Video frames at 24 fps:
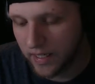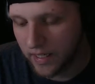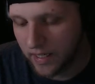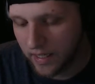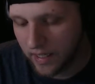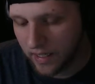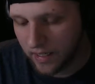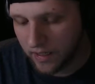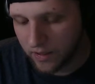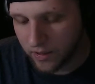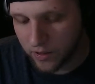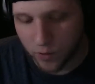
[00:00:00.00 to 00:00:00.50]

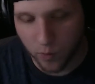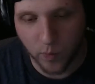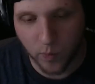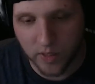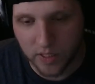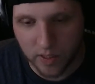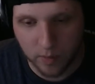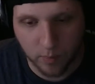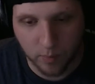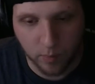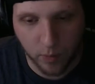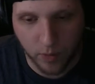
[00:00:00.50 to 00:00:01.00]
So what's the
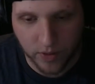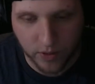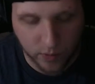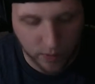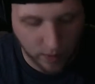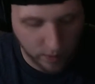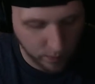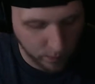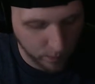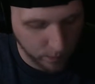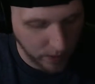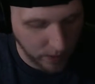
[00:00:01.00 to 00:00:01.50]
point? So
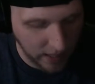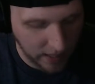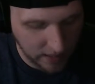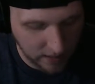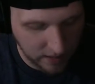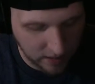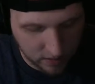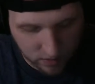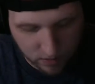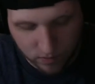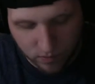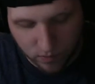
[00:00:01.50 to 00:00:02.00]
I
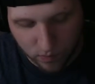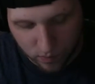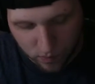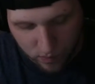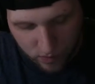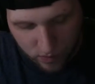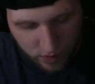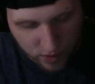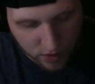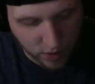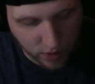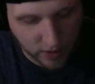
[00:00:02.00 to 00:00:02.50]

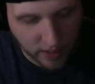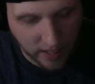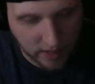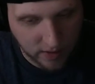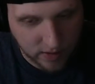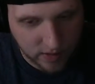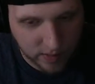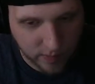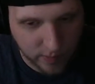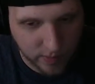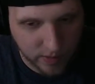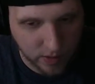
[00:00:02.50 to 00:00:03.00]
took out some
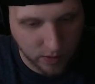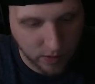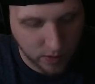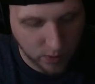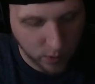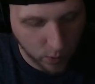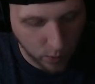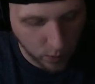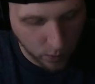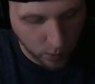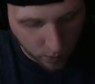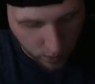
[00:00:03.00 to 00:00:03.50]
of those
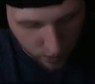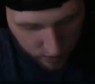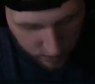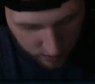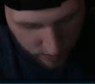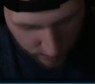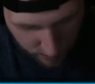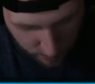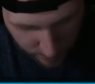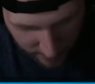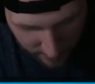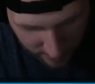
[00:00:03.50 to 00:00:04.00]
cords.
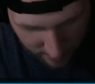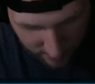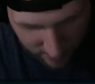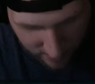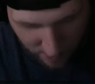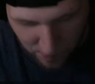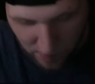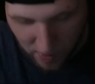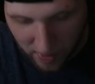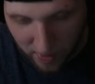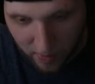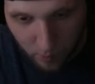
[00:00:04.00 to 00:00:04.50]
I'm
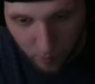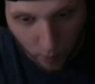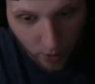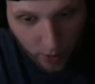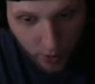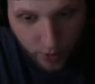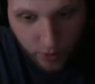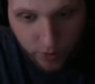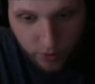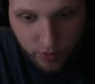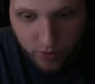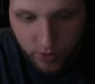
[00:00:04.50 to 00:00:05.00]
like, where
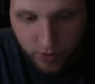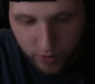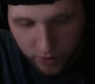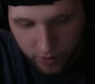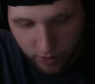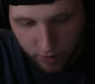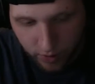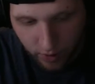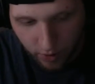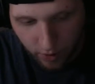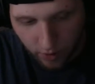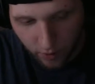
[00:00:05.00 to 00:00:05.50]
does this
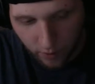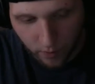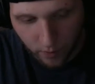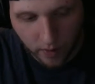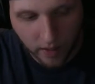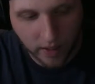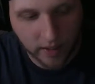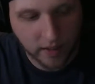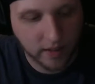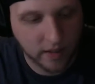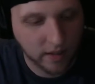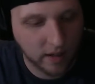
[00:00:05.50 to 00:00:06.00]
go? And
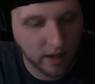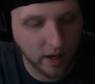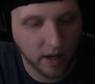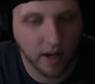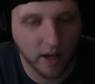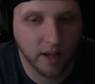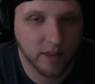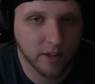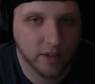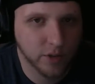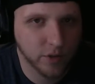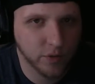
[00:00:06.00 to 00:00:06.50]
then
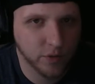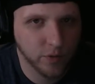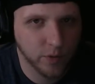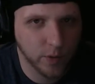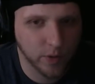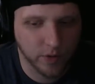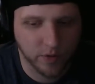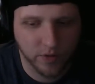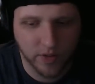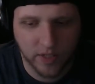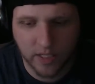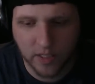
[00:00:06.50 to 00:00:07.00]
there's a few other
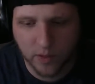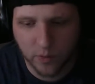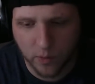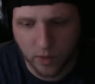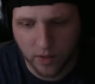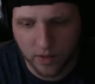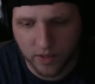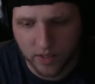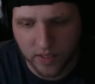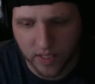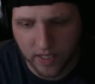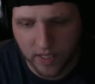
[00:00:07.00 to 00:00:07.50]
things where I was
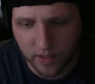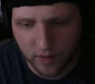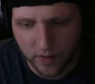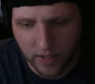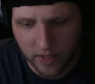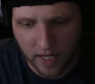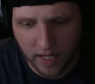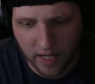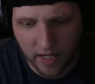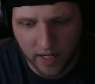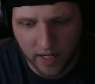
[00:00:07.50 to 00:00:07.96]
like, okay,